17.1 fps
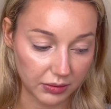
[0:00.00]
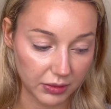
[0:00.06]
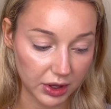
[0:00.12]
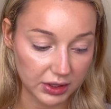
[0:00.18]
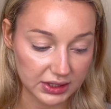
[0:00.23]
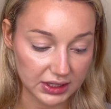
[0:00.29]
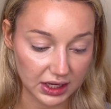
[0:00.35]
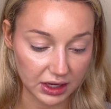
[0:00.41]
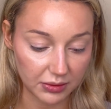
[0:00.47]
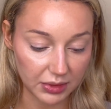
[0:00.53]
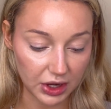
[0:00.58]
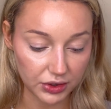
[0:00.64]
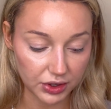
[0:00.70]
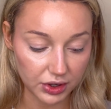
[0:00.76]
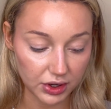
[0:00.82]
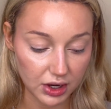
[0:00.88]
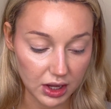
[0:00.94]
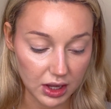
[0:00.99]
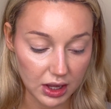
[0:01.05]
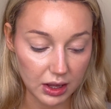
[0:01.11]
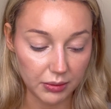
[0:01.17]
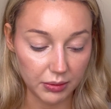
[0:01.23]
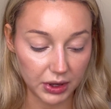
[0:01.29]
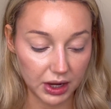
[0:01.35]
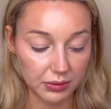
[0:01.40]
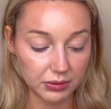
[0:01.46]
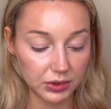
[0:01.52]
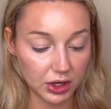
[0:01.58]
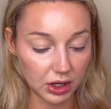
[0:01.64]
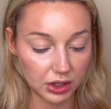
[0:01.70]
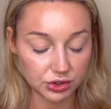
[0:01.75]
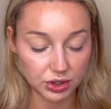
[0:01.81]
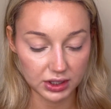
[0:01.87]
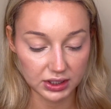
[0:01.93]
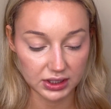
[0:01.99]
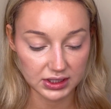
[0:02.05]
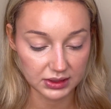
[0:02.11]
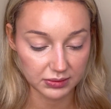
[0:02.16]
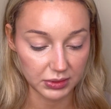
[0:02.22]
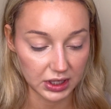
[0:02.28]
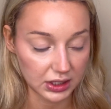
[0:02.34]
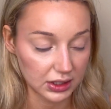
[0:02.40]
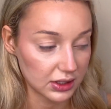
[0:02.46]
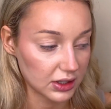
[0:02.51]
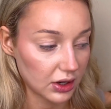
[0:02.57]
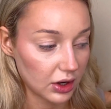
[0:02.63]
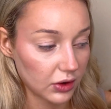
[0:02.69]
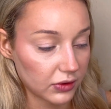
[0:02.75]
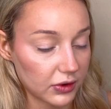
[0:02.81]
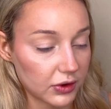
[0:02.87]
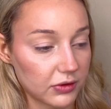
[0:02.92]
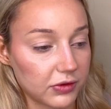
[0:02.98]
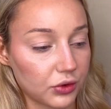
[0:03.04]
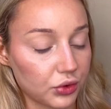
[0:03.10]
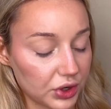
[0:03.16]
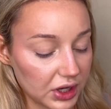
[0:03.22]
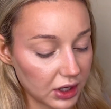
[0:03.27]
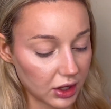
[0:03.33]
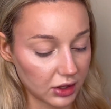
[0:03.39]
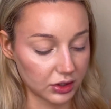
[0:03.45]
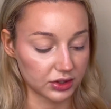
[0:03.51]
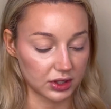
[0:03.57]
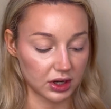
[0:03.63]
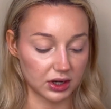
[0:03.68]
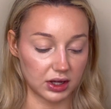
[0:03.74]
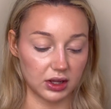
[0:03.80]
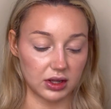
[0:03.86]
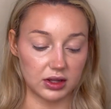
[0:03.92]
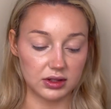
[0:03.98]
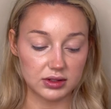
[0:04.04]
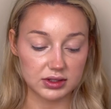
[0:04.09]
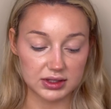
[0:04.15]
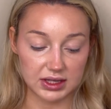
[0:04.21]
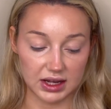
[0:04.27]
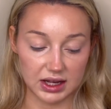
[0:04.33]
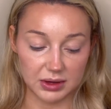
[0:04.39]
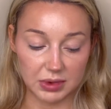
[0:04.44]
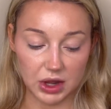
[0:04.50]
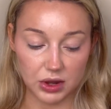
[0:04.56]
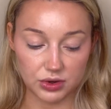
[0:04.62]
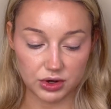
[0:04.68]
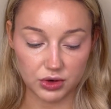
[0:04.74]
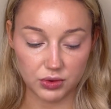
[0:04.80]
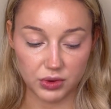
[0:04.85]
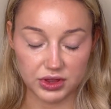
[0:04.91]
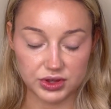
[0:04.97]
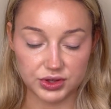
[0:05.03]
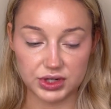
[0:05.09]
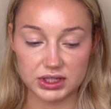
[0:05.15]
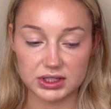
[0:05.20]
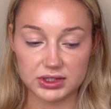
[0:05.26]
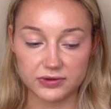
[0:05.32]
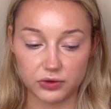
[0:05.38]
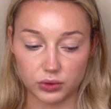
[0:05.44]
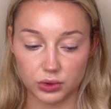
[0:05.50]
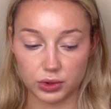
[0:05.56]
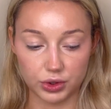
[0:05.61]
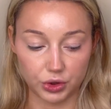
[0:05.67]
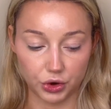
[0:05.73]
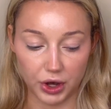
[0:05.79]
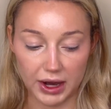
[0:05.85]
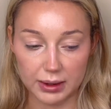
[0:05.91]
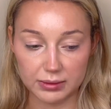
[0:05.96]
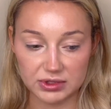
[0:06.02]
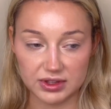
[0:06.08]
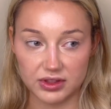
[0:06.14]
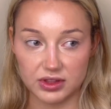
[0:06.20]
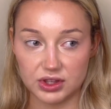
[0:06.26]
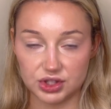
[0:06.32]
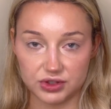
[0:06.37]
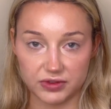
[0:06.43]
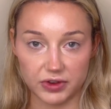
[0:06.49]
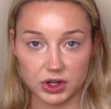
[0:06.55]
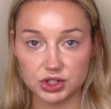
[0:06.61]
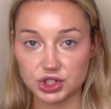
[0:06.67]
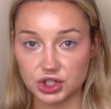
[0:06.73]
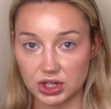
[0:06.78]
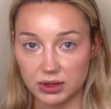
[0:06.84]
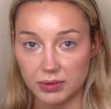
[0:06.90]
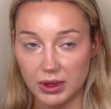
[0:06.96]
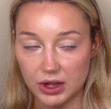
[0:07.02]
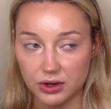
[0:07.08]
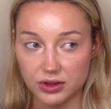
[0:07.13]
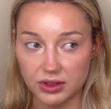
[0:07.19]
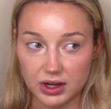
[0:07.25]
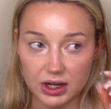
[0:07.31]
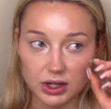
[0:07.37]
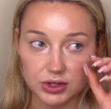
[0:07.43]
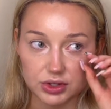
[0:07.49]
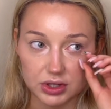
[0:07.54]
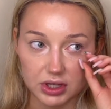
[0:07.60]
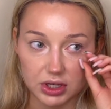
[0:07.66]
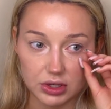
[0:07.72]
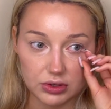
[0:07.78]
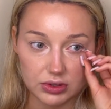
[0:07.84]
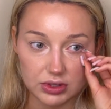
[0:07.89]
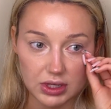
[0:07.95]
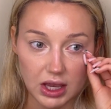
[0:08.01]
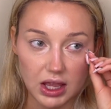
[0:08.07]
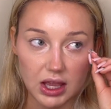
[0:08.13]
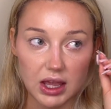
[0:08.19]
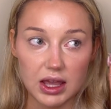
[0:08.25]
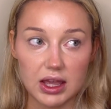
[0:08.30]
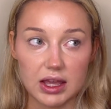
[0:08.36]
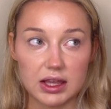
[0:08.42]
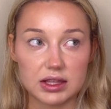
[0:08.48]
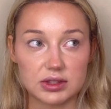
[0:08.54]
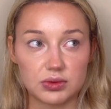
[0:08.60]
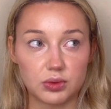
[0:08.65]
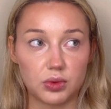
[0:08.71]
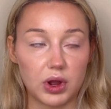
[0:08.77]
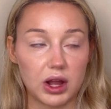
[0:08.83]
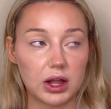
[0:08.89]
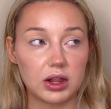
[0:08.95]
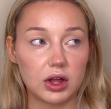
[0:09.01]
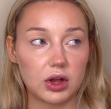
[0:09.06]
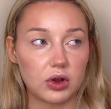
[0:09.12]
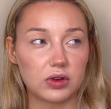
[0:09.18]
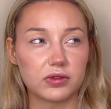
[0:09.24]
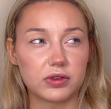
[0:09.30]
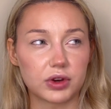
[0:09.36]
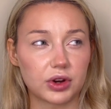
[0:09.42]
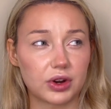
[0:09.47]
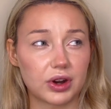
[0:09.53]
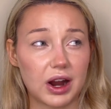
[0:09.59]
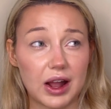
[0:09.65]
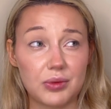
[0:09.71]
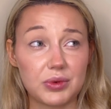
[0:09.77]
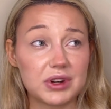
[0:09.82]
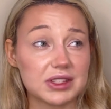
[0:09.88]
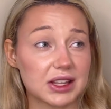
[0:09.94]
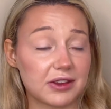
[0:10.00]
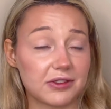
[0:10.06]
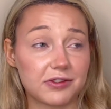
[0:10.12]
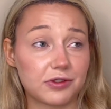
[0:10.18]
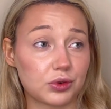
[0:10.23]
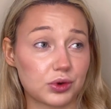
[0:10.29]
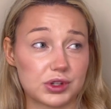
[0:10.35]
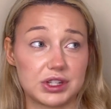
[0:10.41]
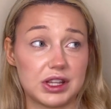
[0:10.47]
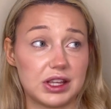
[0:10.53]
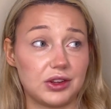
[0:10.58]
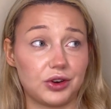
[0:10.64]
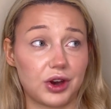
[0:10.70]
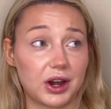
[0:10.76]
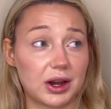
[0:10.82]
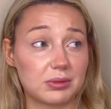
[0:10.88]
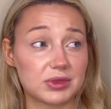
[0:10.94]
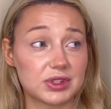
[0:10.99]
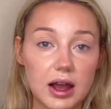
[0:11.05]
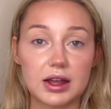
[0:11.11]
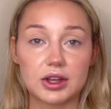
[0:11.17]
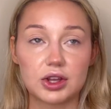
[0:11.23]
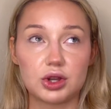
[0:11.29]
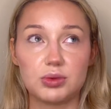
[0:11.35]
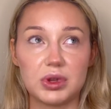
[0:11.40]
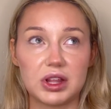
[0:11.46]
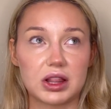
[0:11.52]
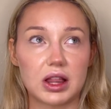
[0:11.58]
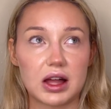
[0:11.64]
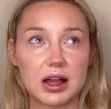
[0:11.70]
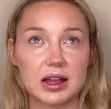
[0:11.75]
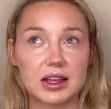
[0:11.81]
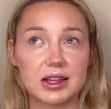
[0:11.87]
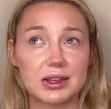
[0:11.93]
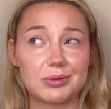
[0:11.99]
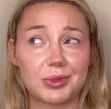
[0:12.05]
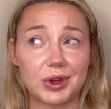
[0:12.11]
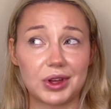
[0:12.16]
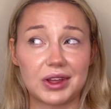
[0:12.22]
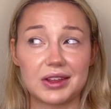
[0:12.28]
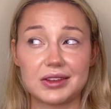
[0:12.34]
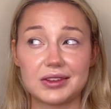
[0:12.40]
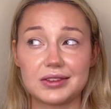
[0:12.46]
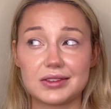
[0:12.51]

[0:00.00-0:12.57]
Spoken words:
setting powder, but I'm not trying to spend over $40 on a setting powder with just 4 grams. The Givenchy powder that I usually use is well over, I want to say 14 grams. I could be lying, but